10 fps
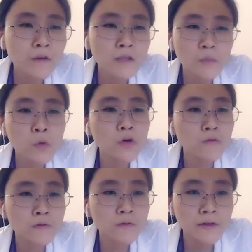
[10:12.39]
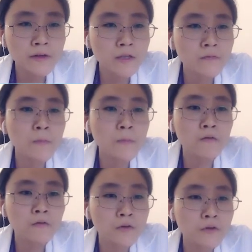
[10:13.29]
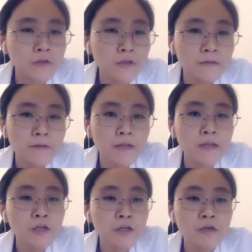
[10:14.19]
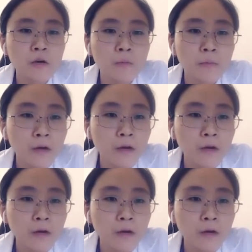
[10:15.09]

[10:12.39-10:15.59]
support over years from Focused Ultrasound Foundation and our